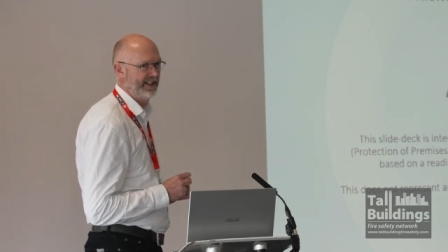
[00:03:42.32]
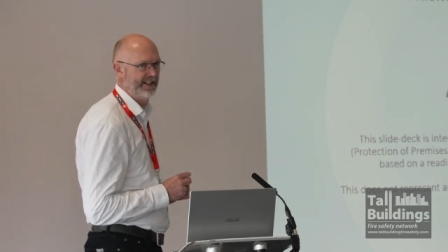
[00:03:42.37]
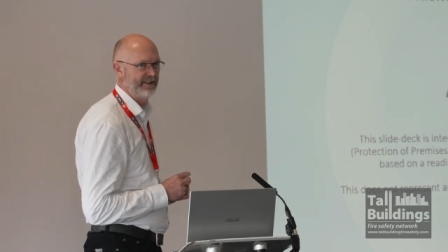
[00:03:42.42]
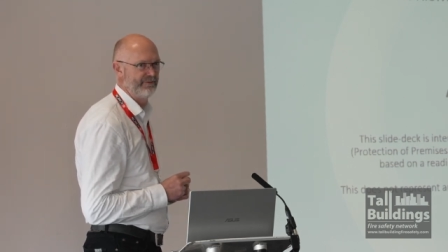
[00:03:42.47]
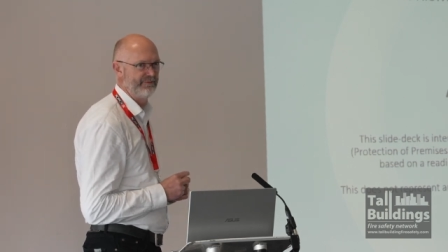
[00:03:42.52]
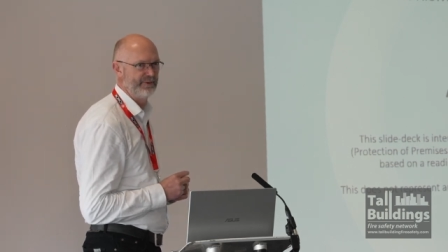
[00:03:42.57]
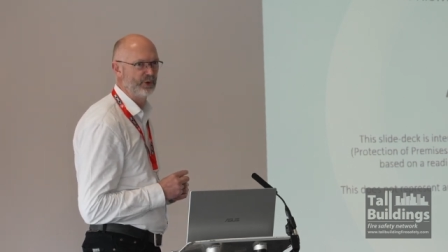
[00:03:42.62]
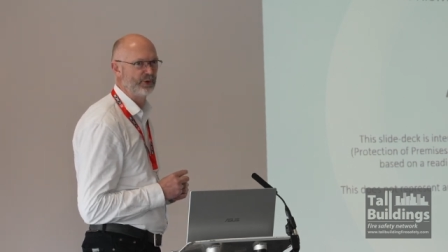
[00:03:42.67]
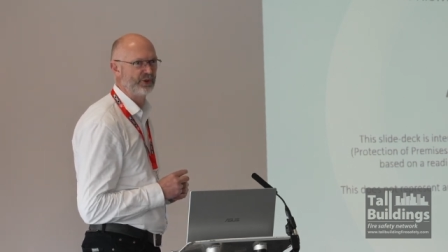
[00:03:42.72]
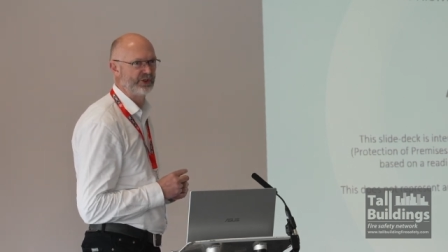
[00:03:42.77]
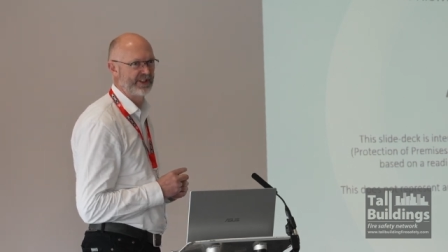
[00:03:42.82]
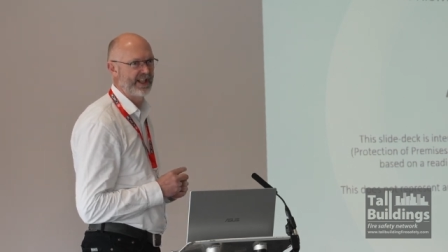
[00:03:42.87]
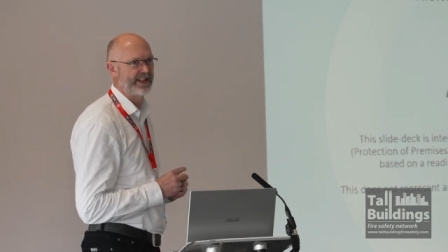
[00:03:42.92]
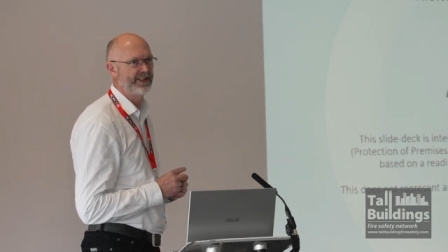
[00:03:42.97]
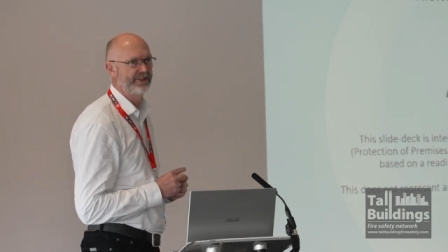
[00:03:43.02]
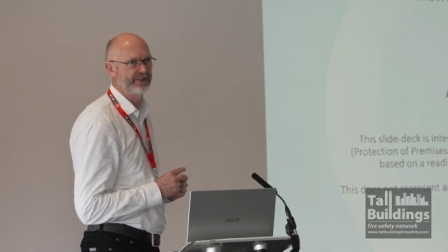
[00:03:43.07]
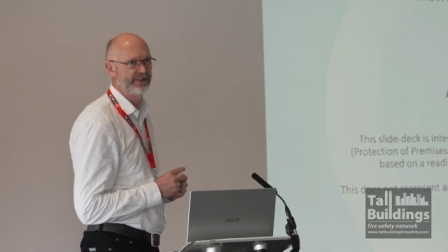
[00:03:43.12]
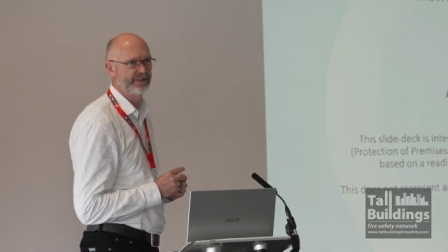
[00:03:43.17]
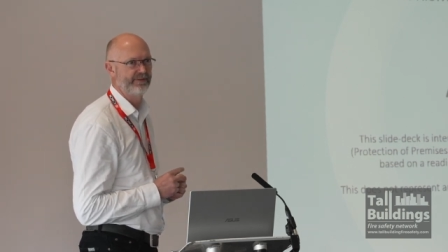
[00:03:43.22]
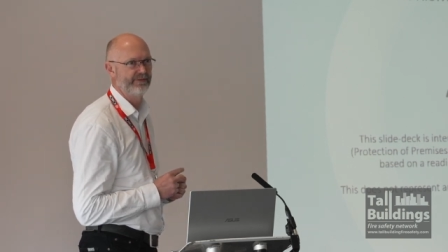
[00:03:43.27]
I had a real
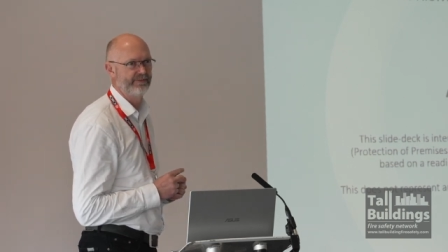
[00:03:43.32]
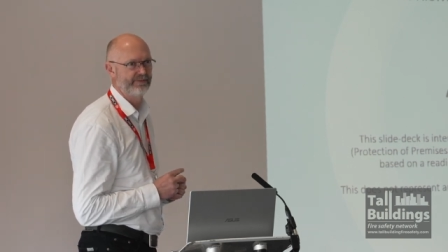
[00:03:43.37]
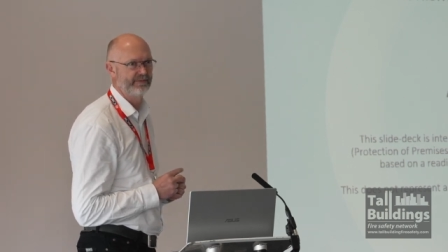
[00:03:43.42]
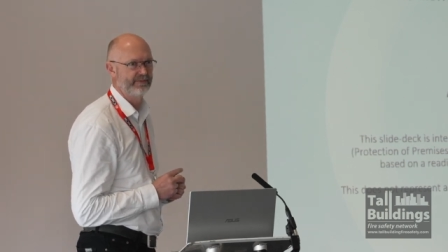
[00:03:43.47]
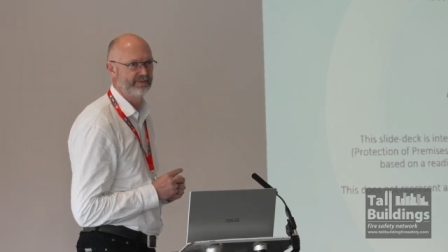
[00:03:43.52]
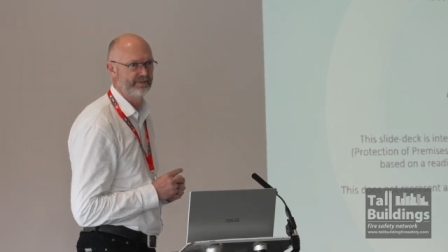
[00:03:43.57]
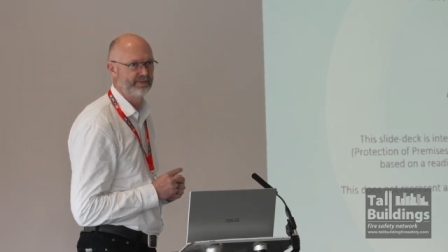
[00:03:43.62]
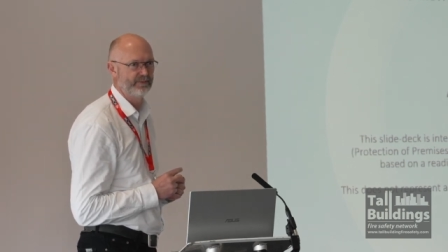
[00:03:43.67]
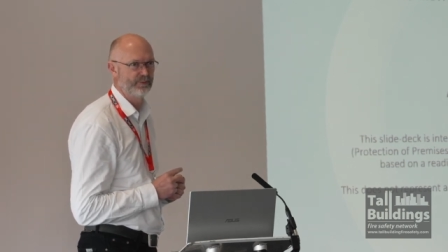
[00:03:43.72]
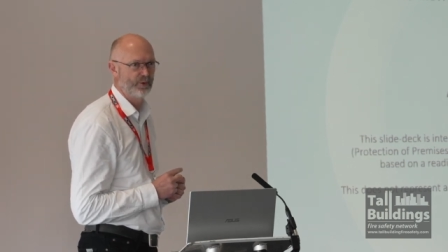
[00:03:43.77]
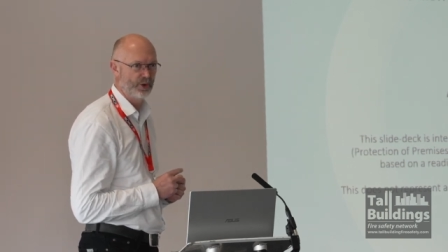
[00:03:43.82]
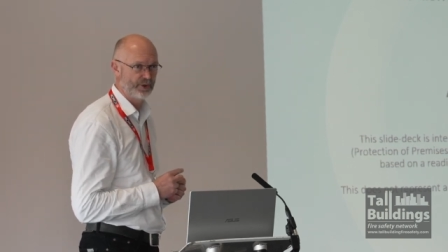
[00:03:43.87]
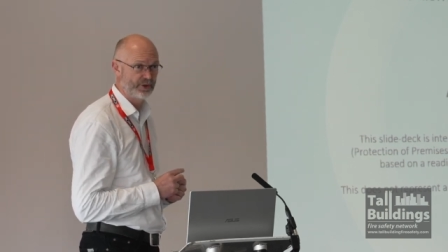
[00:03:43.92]
sense of what